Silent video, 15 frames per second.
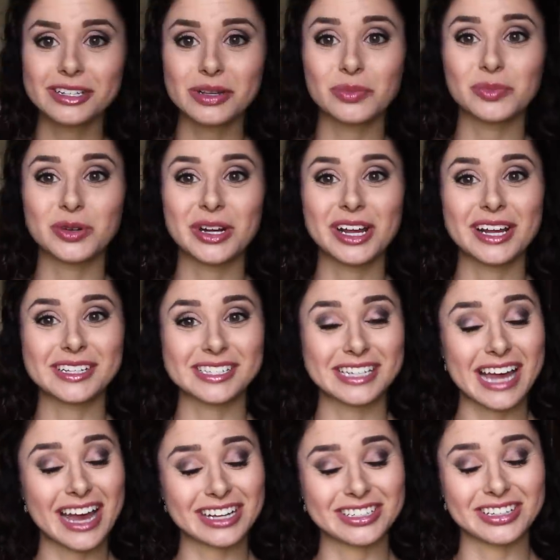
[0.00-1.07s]
bring a
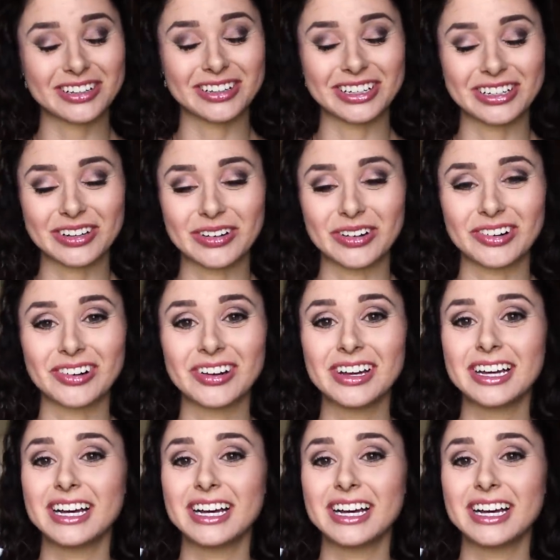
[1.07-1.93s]
snack to clinical.